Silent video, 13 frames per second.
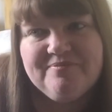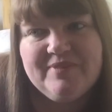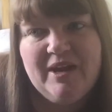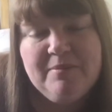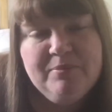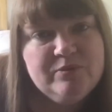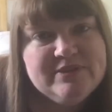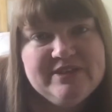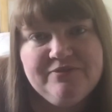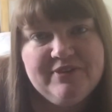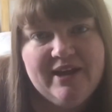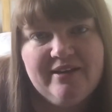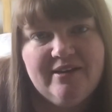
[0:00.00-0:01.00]
I bought it
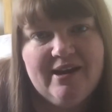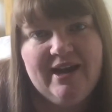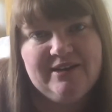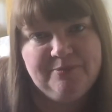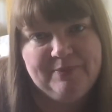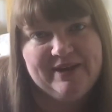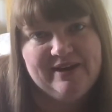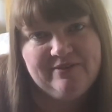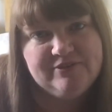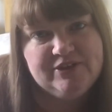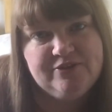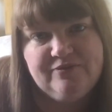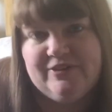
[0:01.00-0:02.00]
for that, and I had a bit
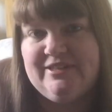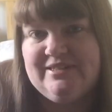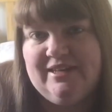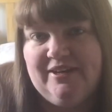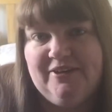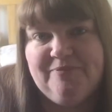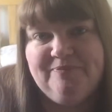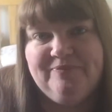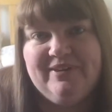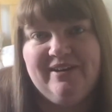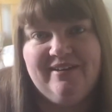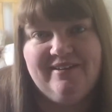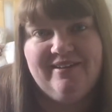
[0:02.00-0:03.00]
left over, so,
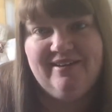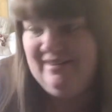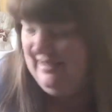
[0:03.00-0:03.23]
and